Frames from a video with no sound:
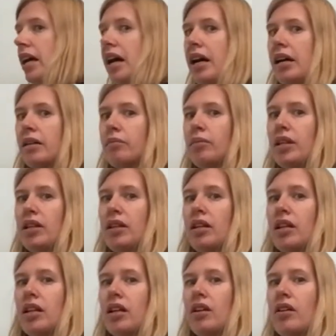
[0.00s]
can be
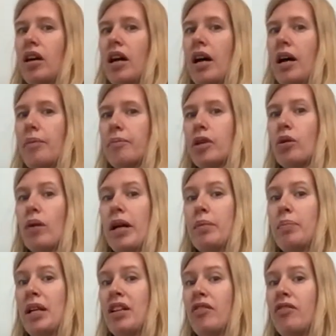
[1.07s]

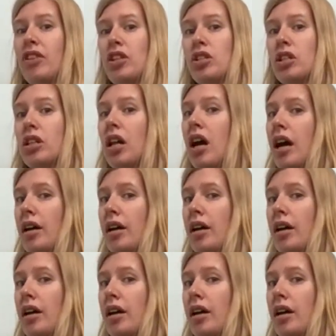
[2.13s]
quite beneficial.